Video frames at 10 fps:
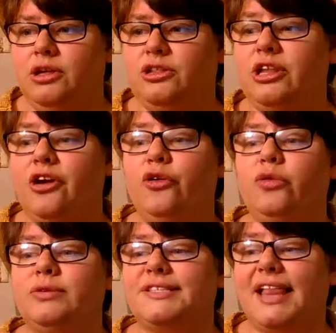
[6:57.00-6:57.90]
No,
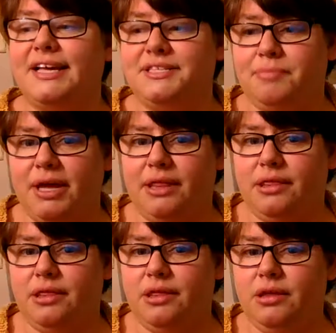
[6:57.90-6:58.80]
it was last
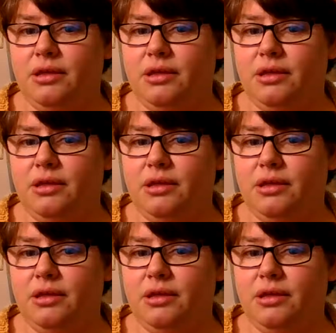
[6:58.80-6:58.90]
month.